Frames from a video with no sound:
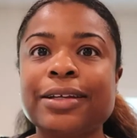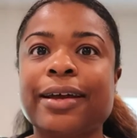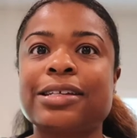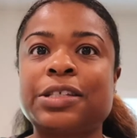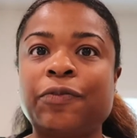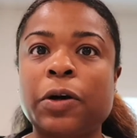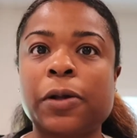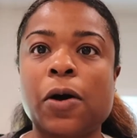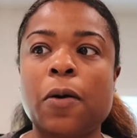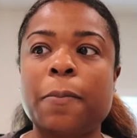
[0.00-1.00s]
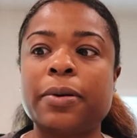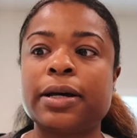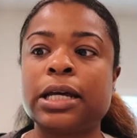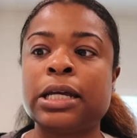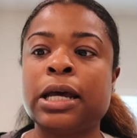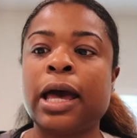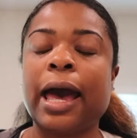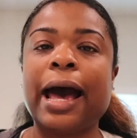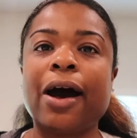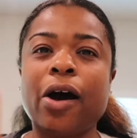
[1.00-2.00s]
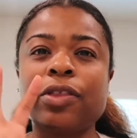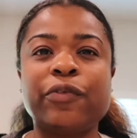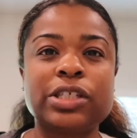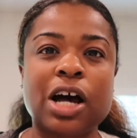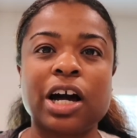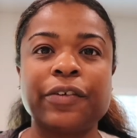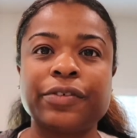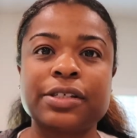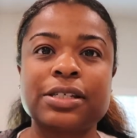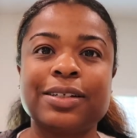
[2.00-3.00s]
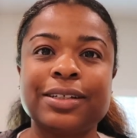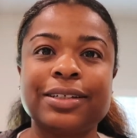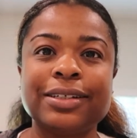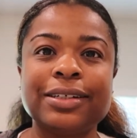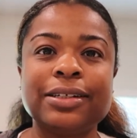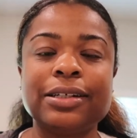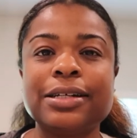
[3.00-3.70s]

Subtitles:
nice photo, but how the photographers took it,